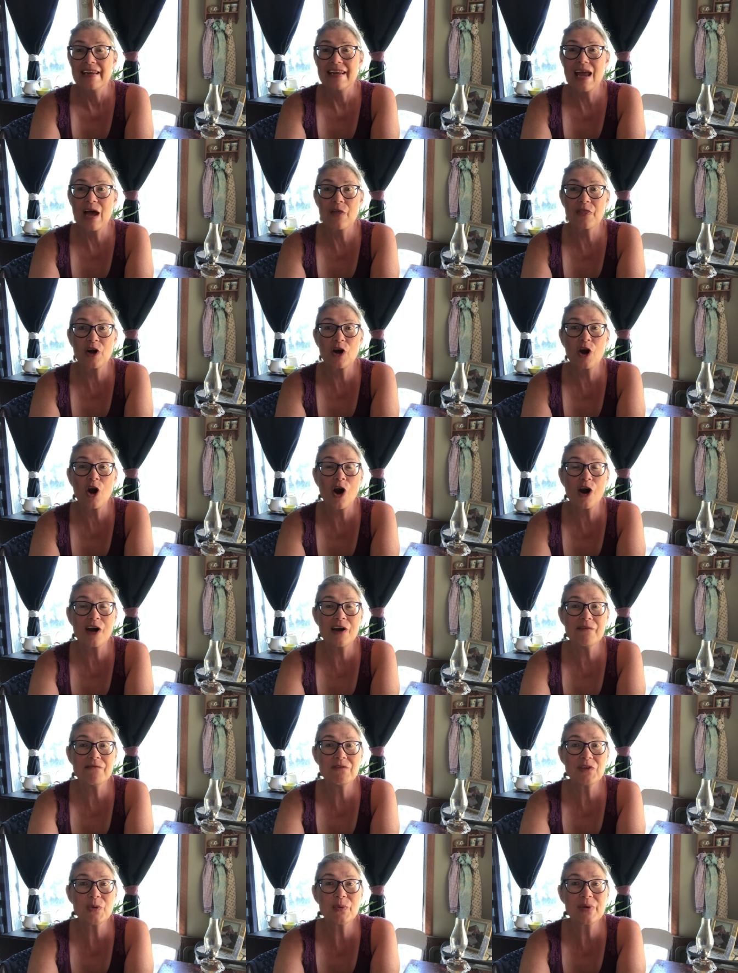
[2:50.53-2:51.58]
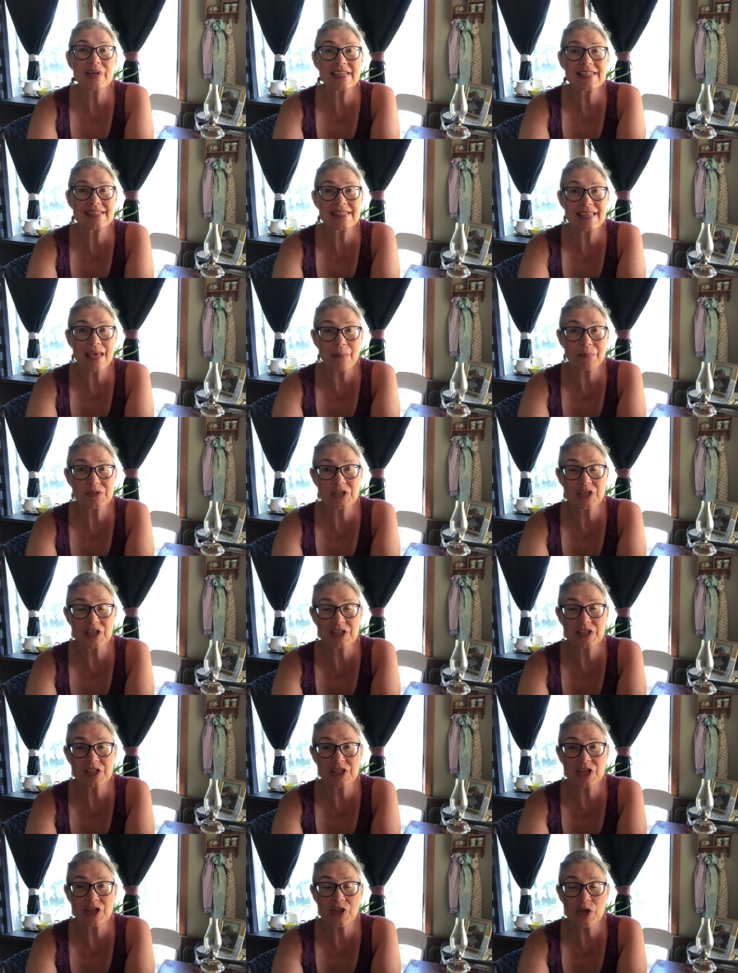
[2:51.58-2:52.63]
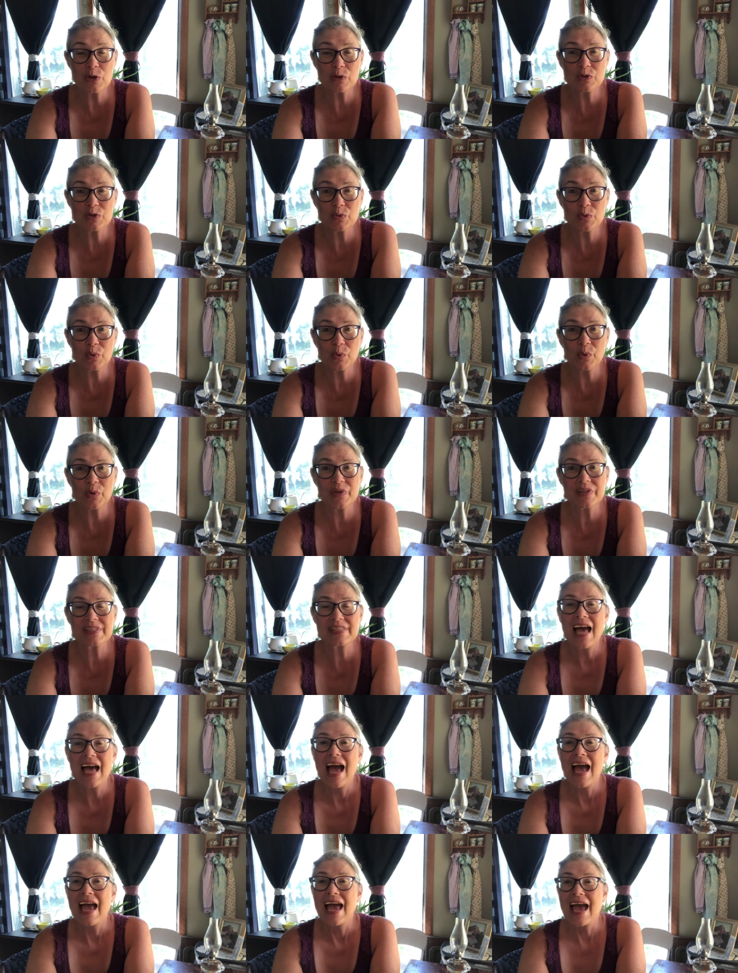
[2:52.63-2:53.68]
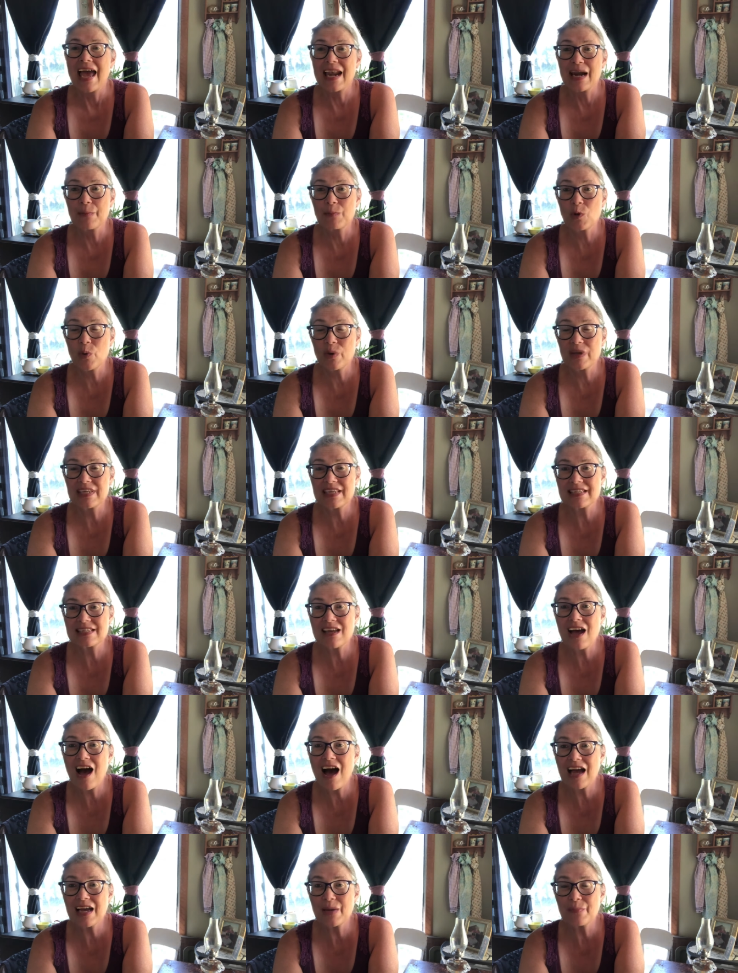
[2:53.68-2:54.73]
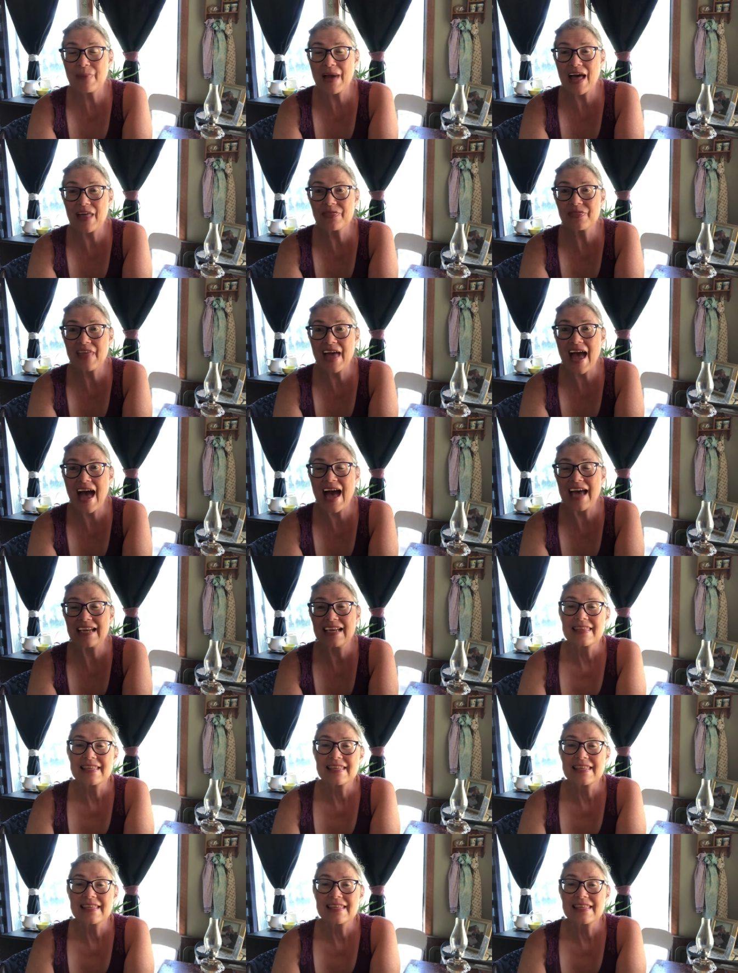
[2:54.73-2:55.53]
Now, there are a few exceptions to those rules, and I'm going to talk about that.